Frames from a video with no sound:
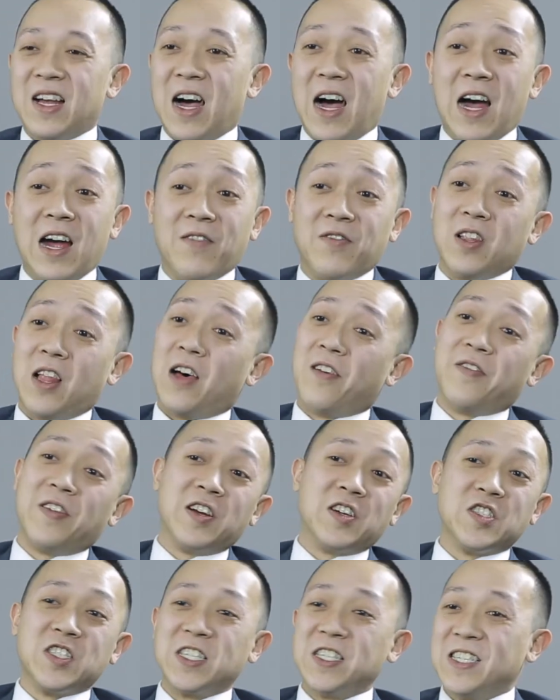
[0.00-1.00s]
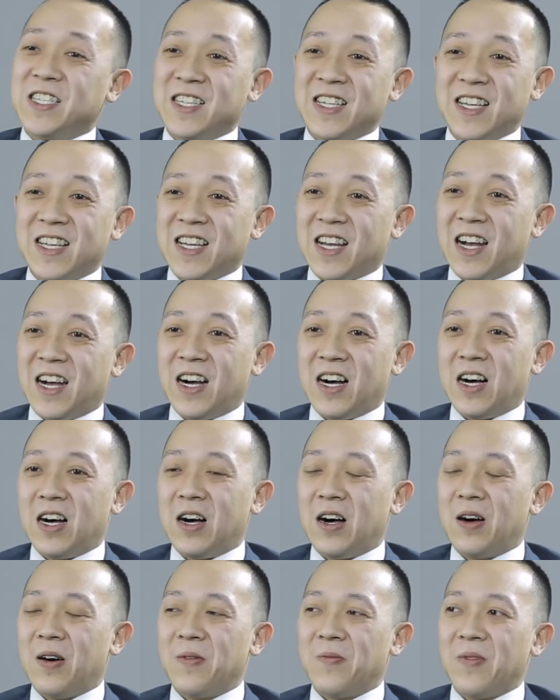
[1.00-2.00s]
have a lot of energy.
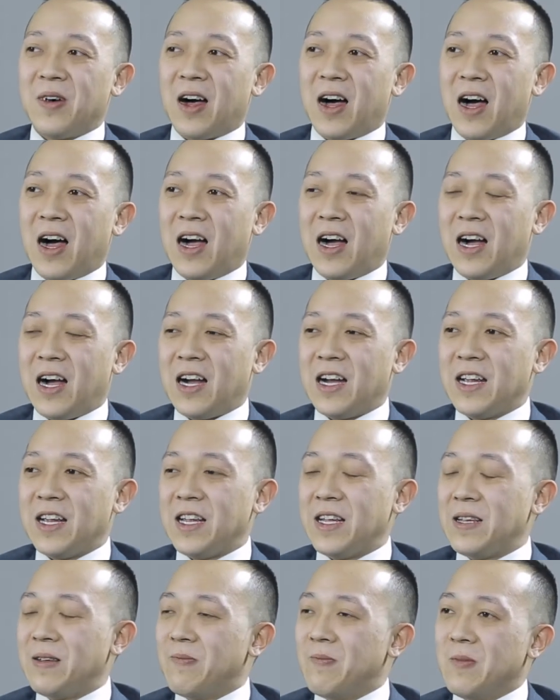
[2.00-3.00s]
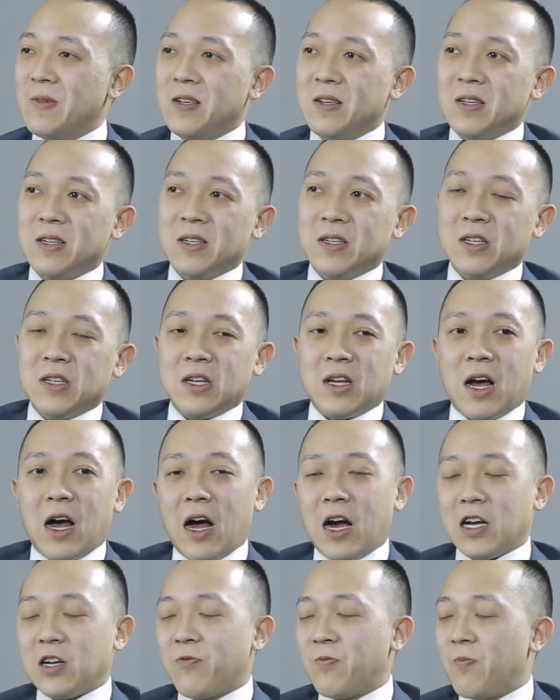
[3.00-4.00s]
I'm a
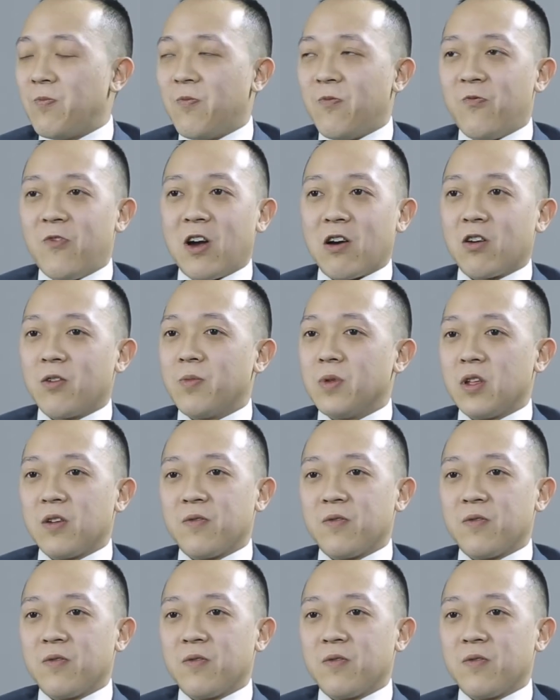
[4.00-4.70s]
very